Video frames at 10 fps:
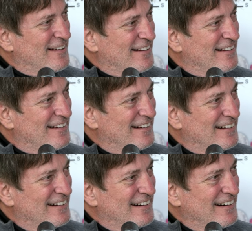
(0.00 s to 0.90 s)
you're
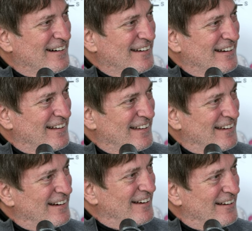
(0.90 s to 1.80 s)
playing the
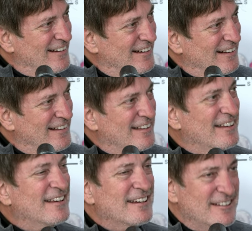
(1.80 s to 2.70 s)
Joker, you're playing
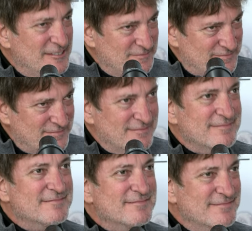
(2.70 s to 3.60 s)
Raiden, and you were
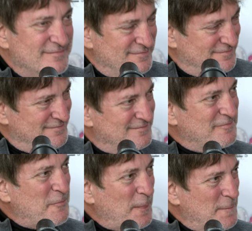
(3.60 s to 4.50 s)
like, I just wanted to
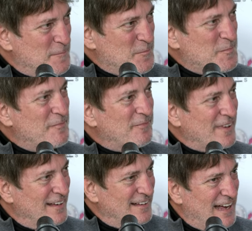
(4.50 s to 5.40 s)
be in a cereal
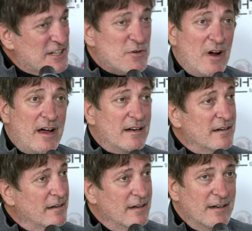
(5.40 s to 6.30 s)
commercial. That's Who knows how it
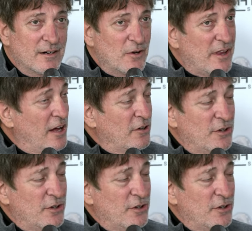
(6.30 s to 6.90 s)
works? Who the hell